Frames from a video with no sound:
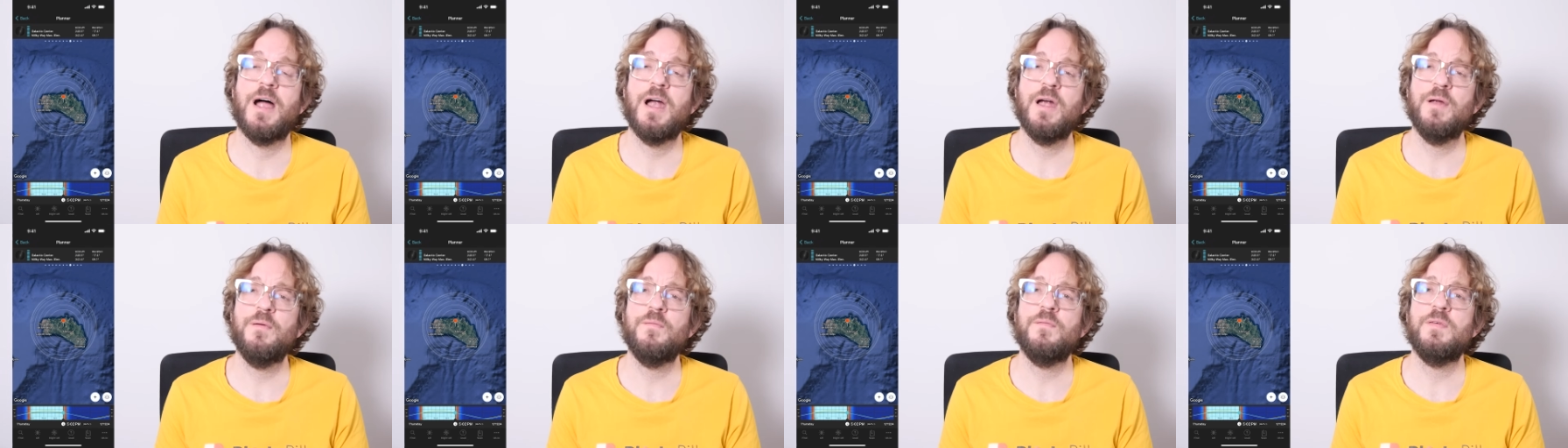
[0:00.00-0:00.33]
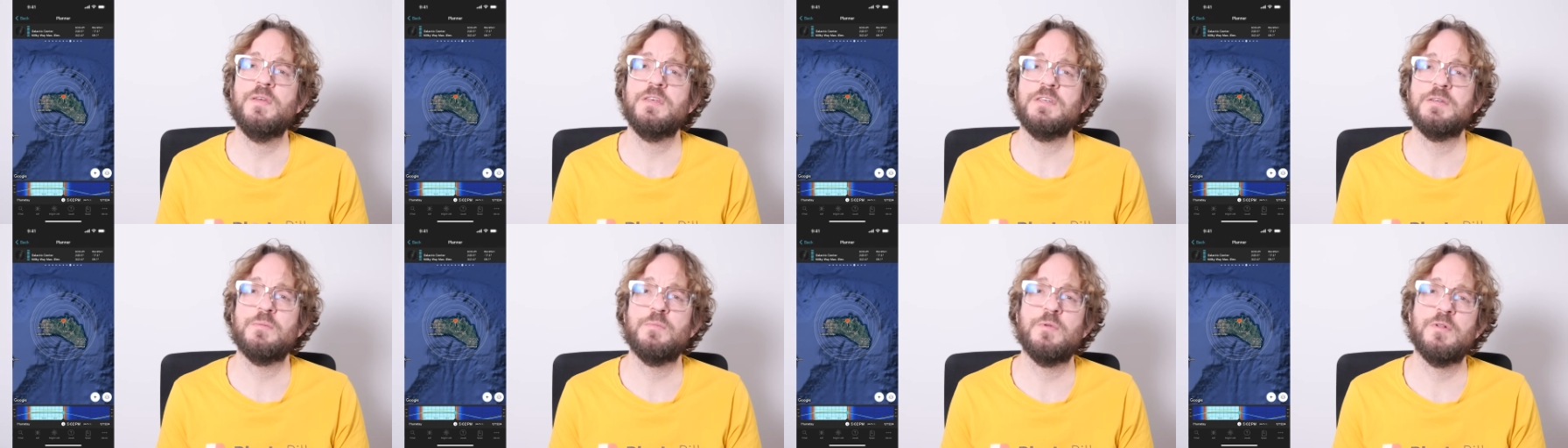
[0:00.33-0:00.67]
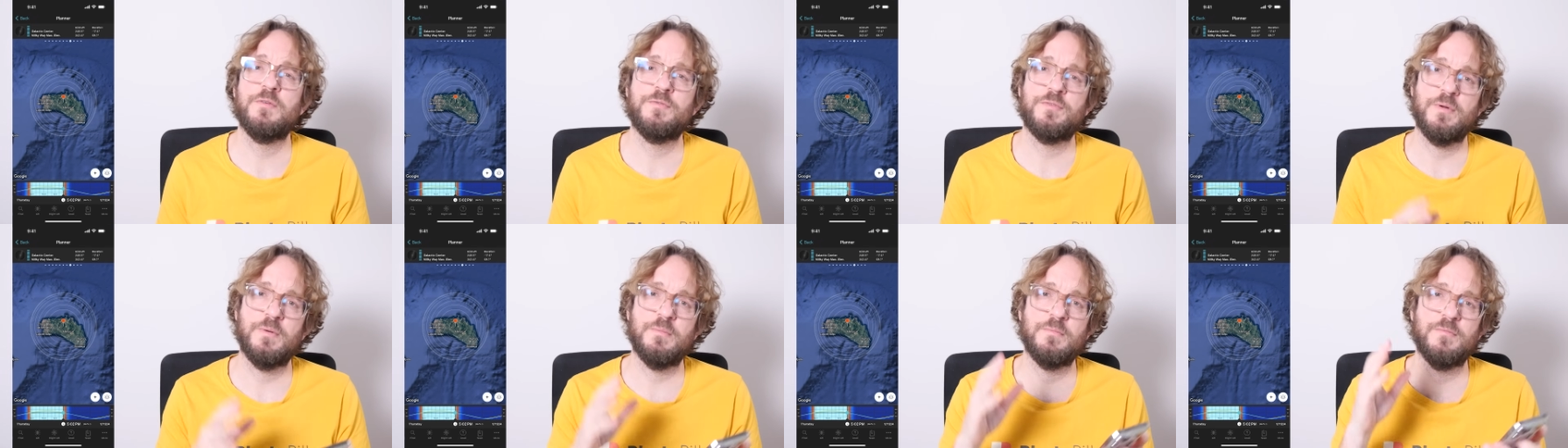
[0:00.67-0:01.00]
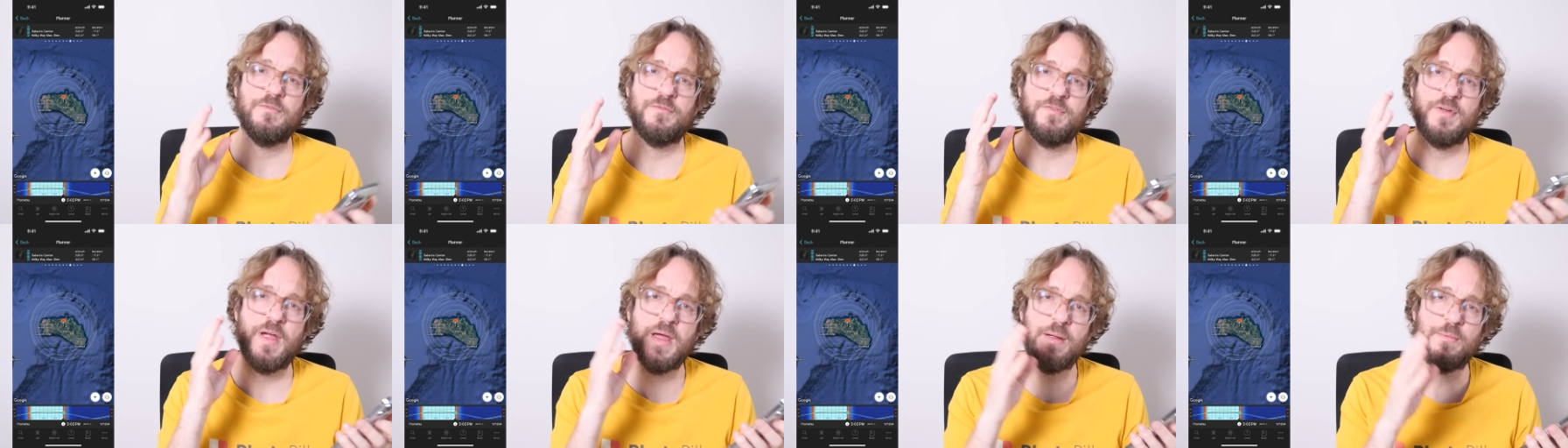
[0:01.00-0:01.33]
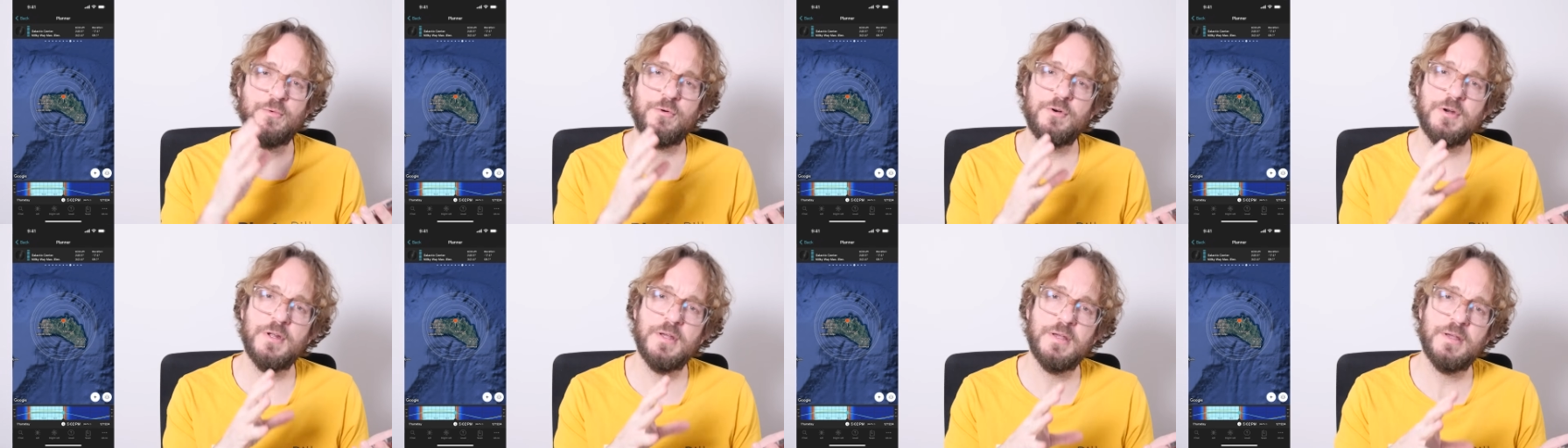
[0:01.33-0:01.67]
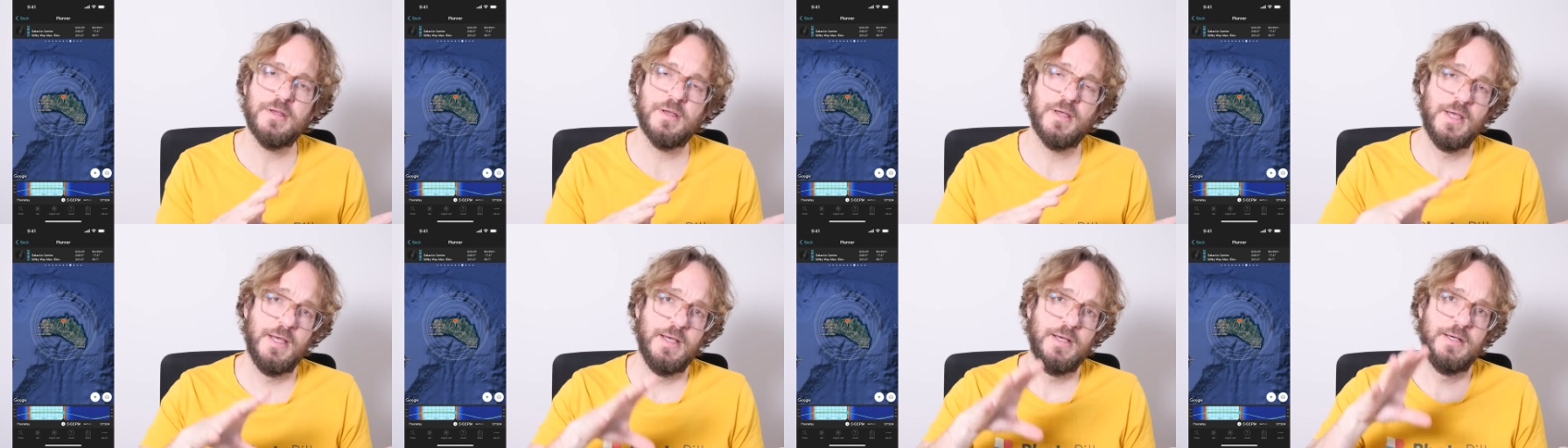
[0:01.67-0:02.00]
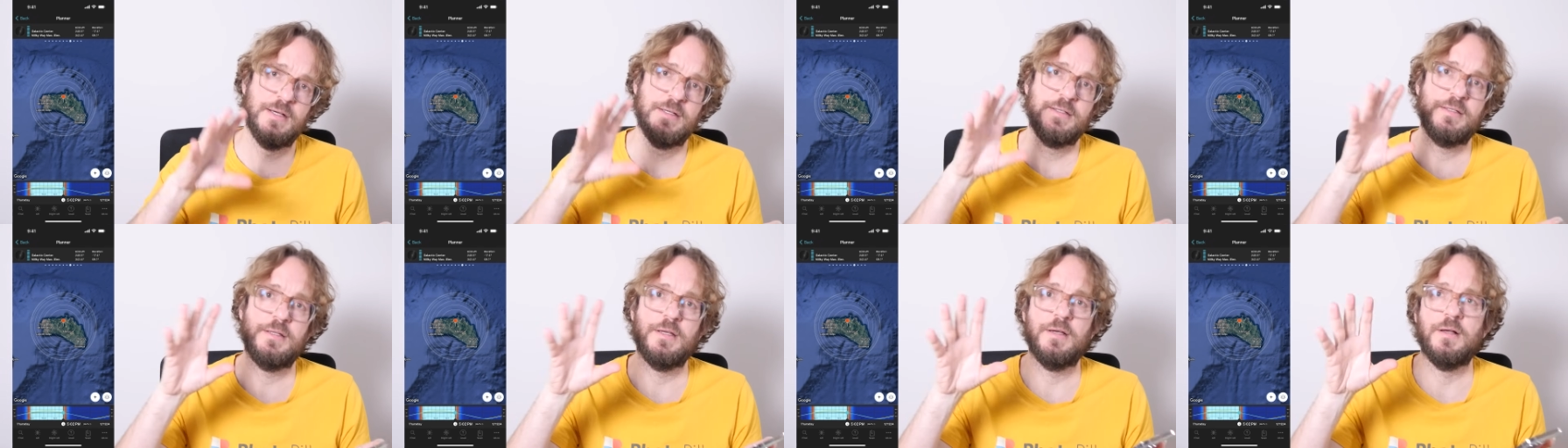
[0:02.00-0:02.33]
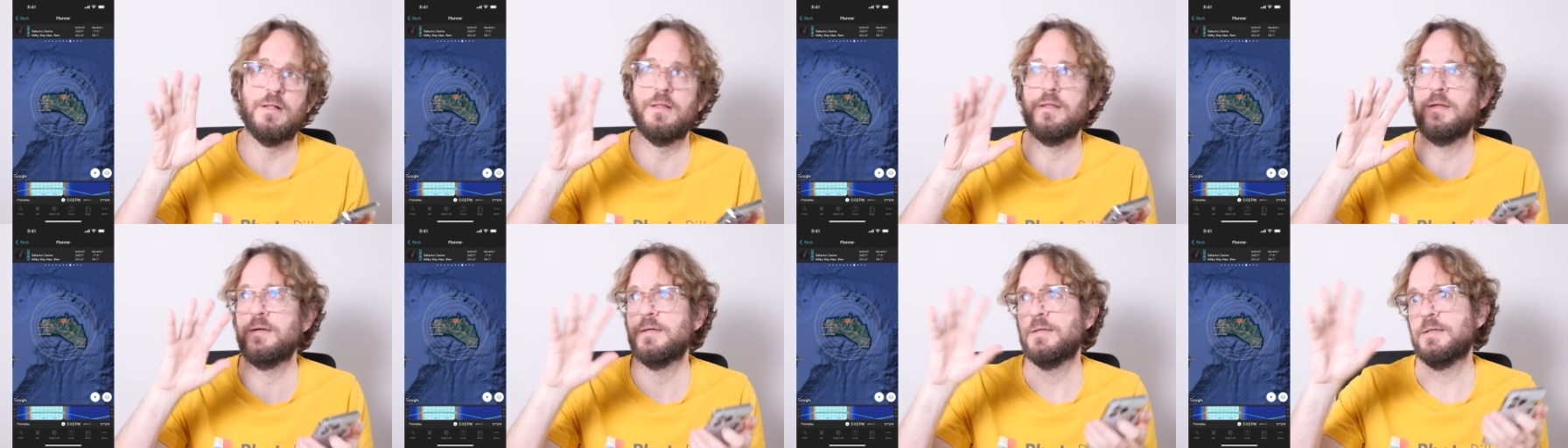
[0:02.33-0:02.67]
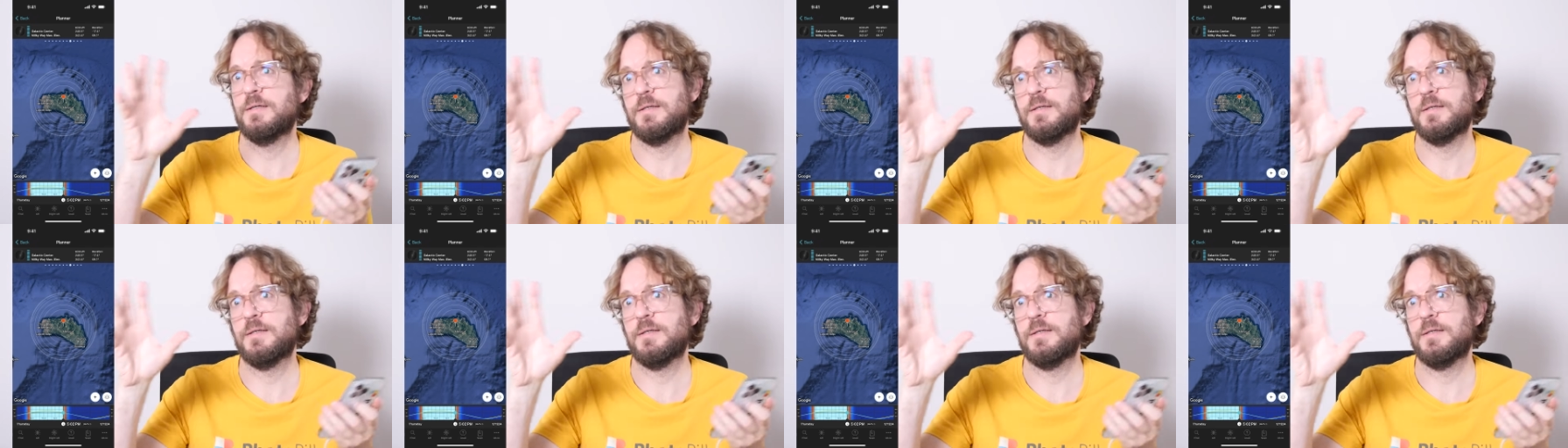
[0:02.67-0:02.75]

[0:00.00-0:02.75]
are visible from February till